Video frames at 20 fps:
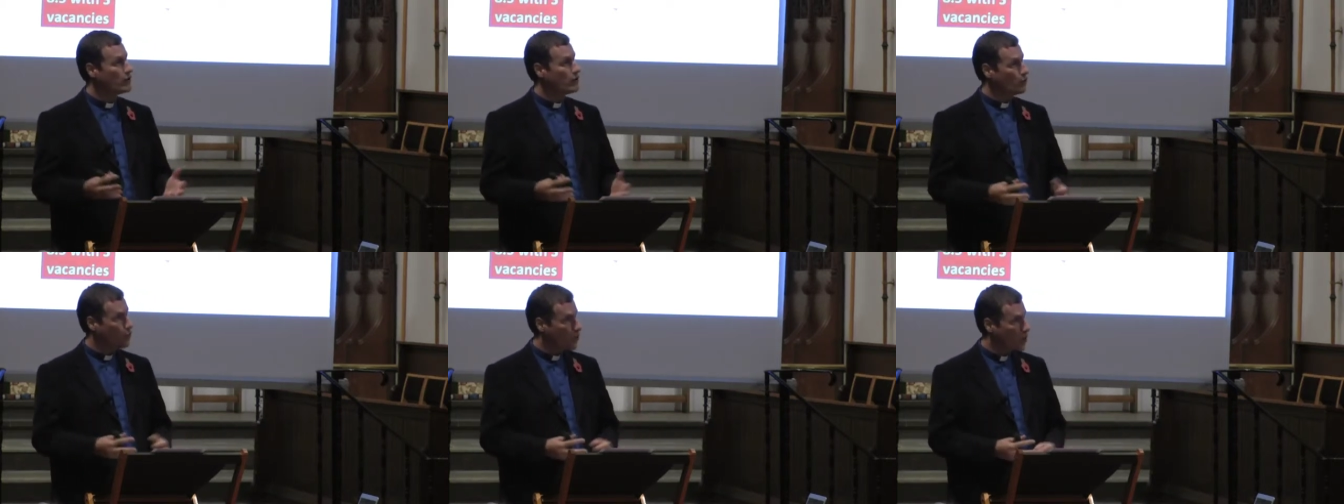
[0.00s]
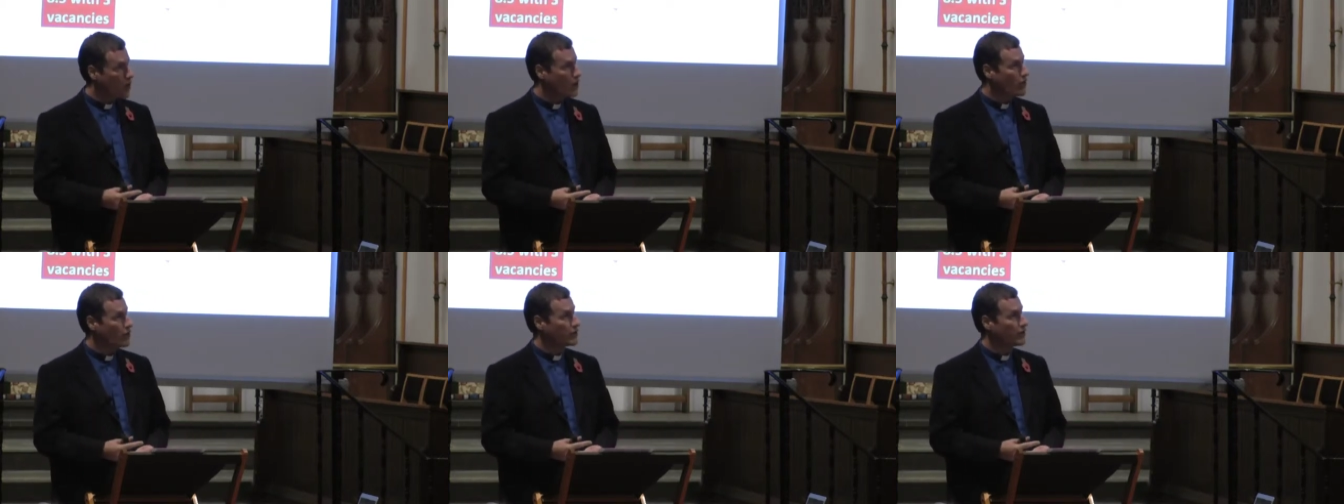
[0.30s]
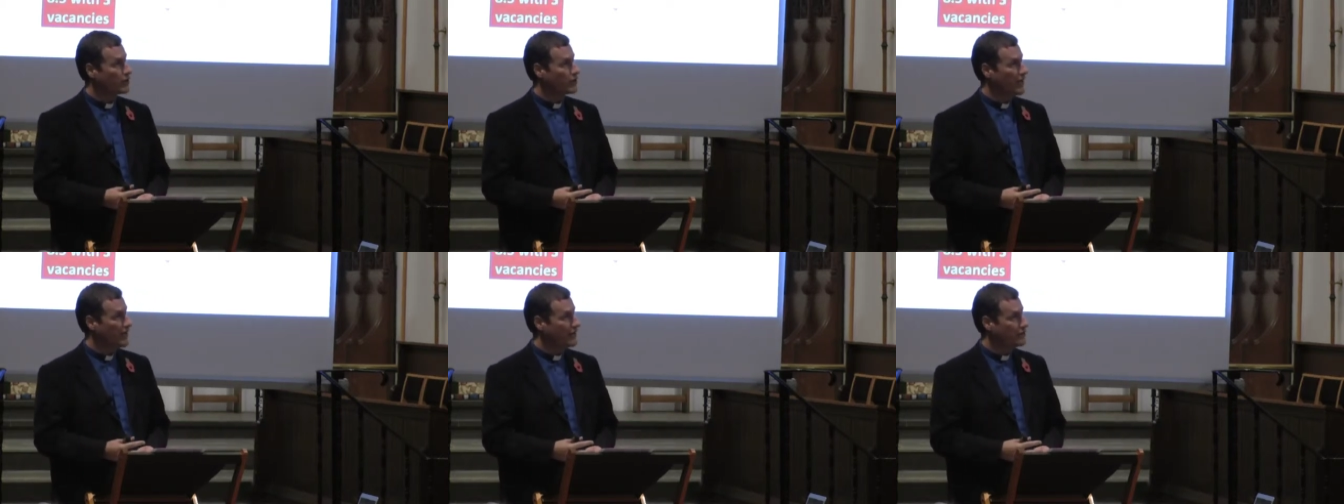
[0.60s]

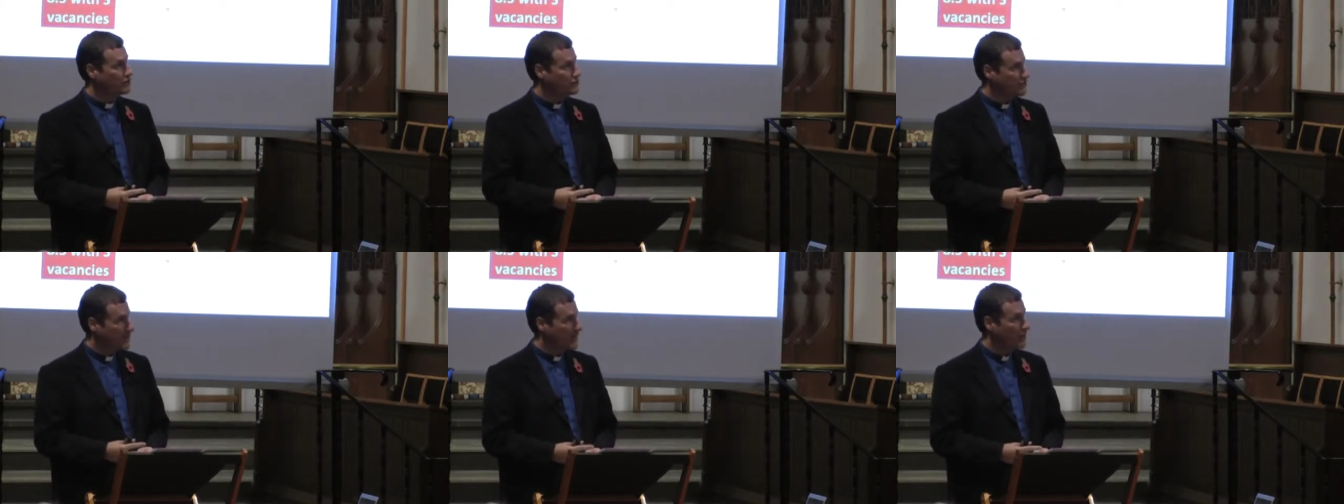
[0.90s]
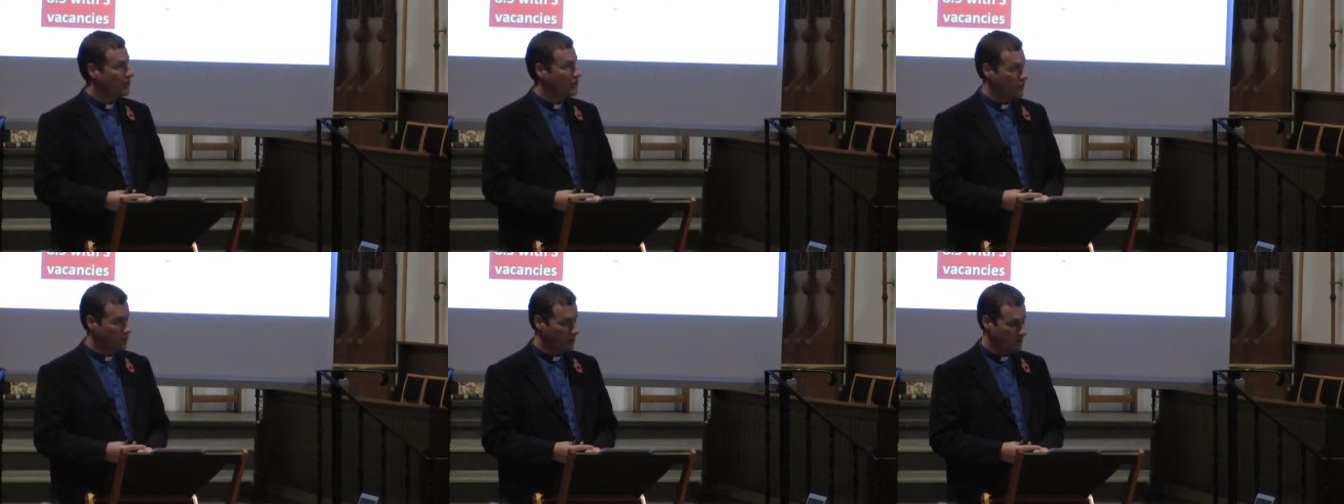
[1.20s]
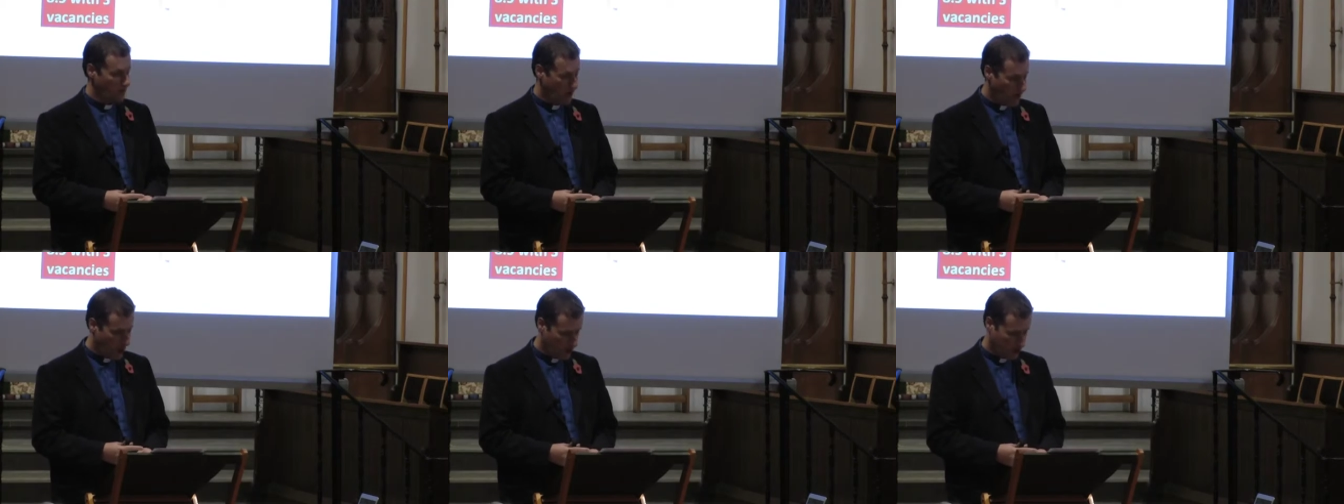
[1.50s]
work in genuine
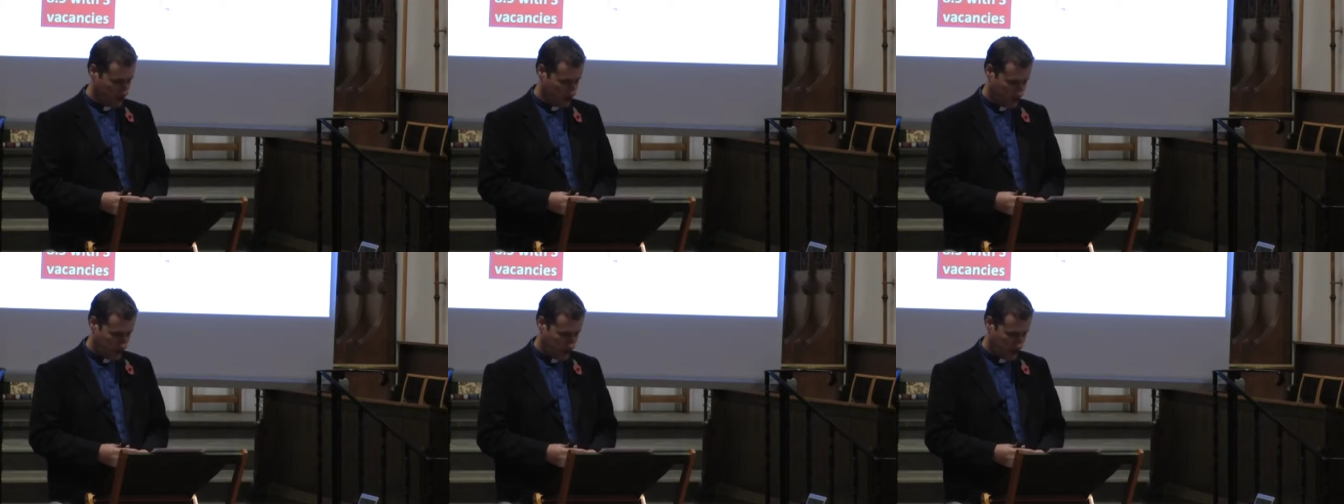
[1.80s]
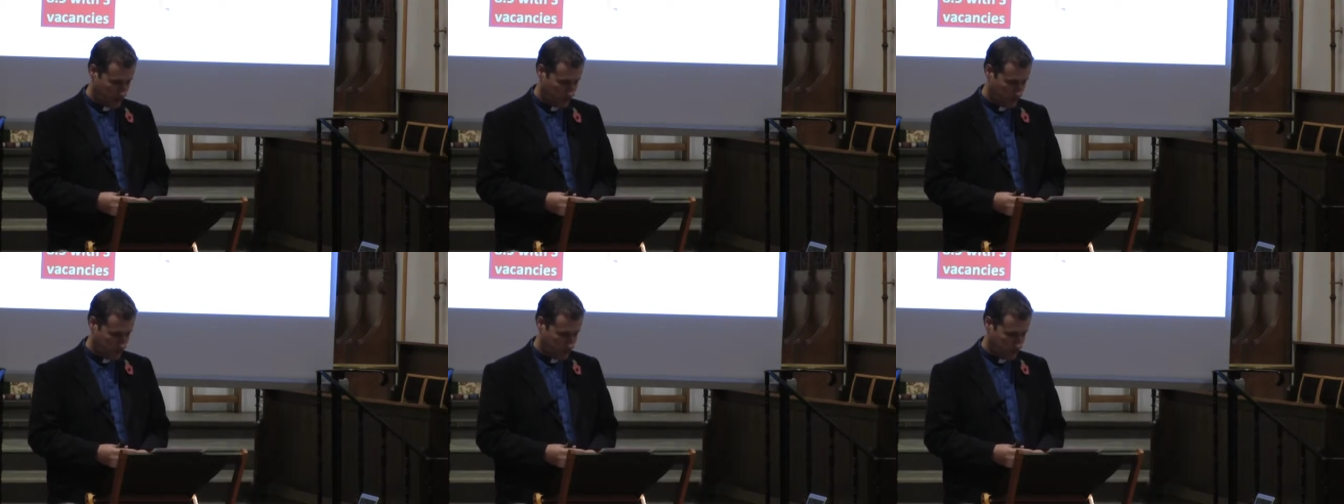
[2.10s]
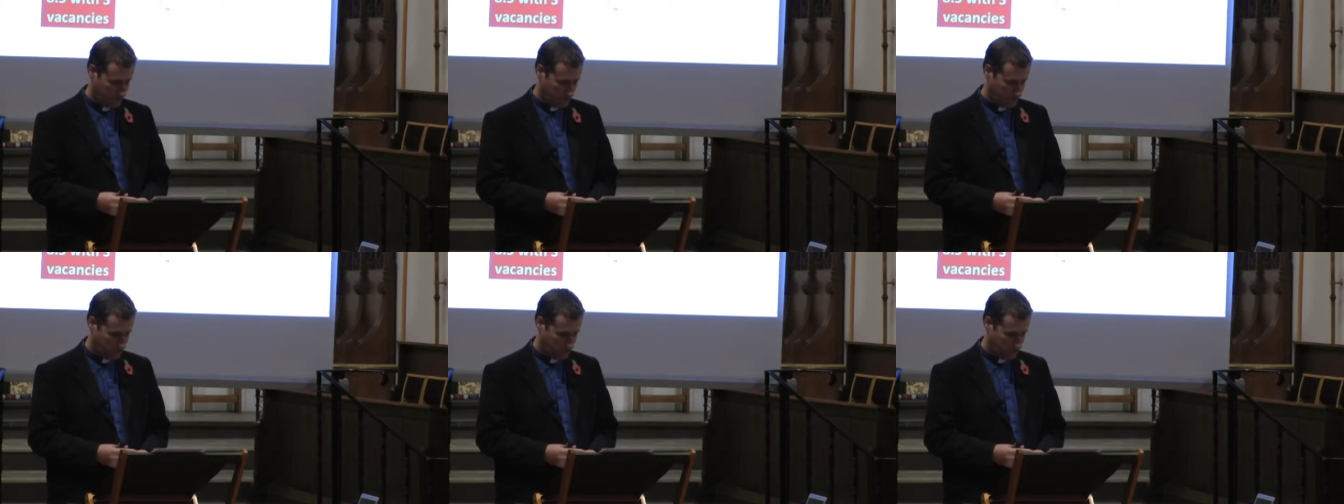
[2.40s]
partnership.